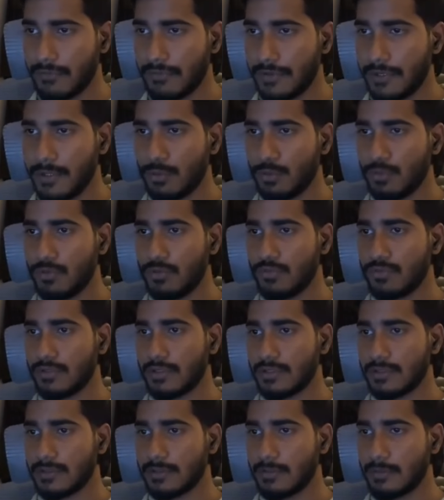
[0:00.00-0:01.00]
free to use
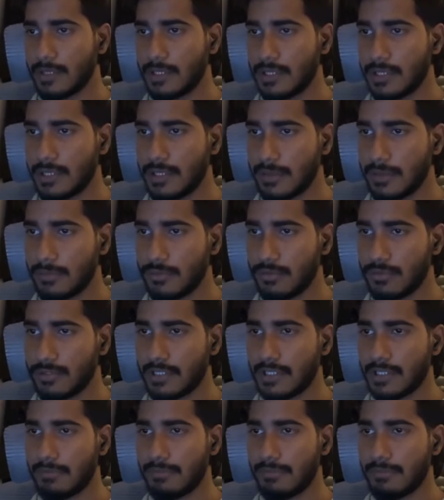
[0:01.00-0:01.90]
this command. I'm using